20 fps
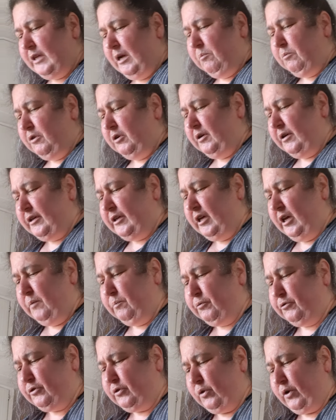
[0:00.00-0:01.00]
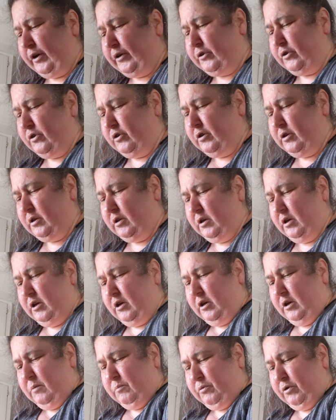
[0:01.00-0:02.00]
I'm going to keep so I could
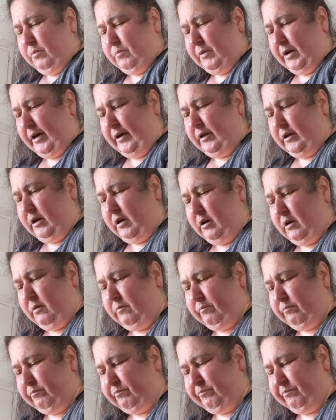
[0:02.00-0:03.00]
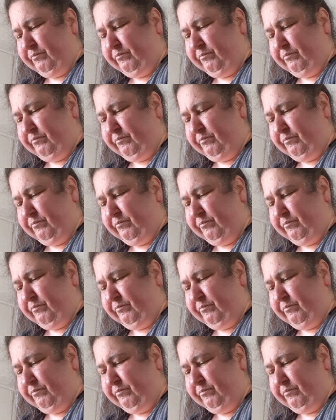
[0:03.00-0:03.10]
put my, um,